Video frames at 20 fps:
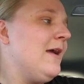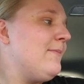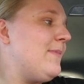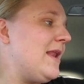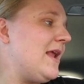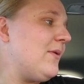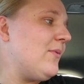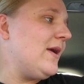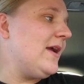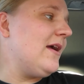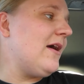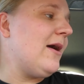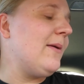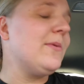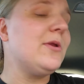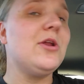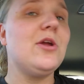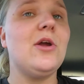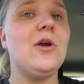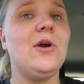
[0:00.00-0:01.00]
But anyway, I'm
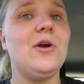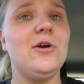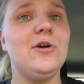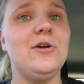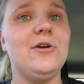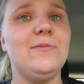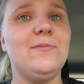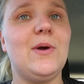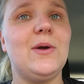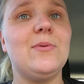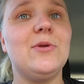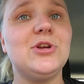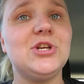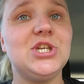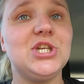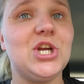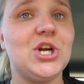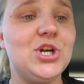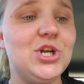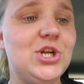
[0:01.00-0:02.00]
gonna go home. I'm gonna
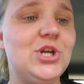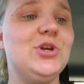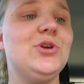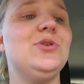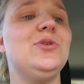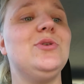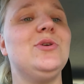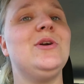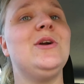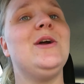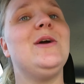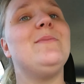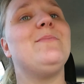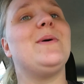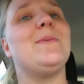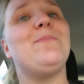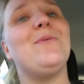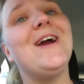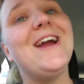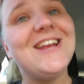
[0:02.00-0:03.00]
show you
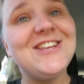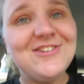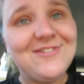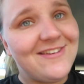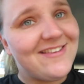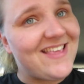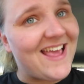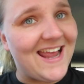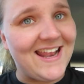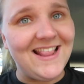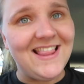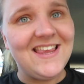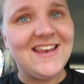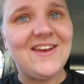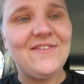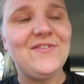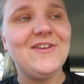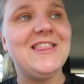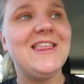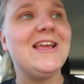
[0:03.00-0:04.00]
my brand new saddle and
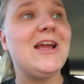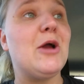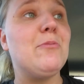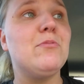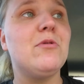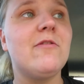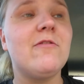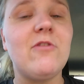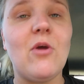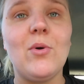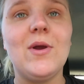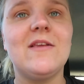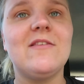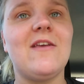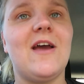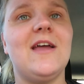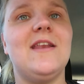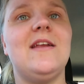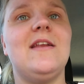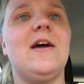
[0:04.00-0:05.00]
everything. I'm so
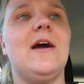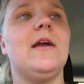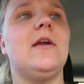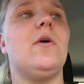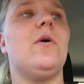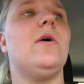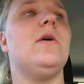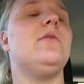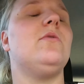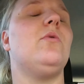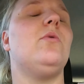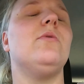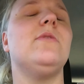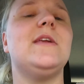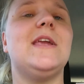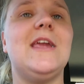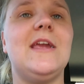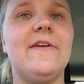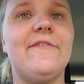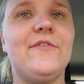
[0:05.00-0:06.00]
excited. I got all
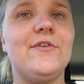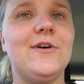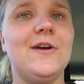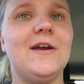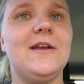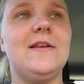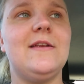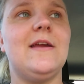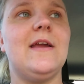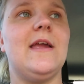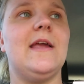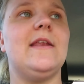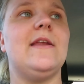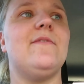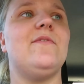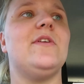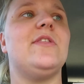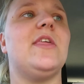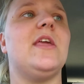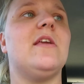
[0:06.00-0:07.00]
the gear for it and
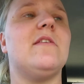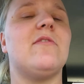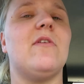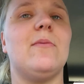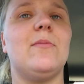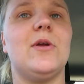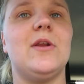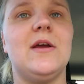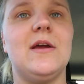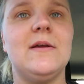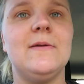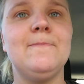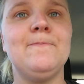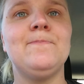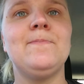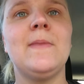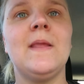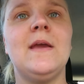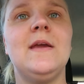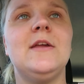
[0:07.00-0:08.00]
everything. So I'm gonna
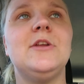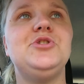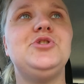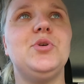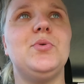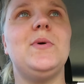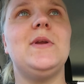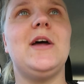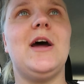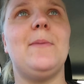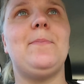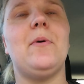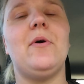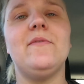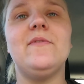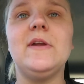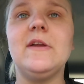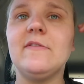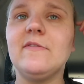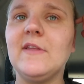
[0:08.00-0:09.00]
do it up
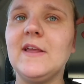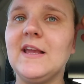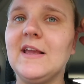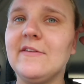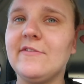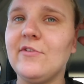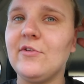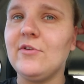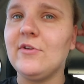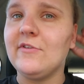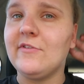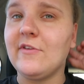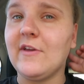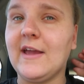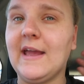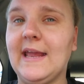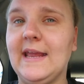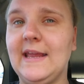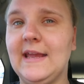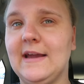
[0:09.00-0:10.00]
obviously as soon as
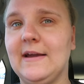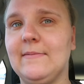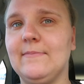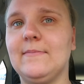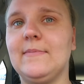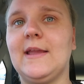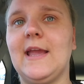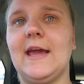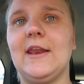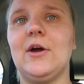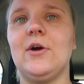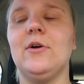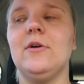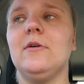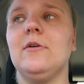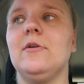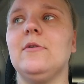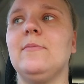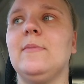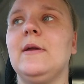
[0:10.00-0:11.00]
I um, get
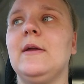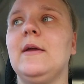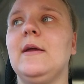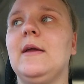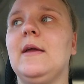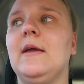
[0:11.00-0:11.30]
home.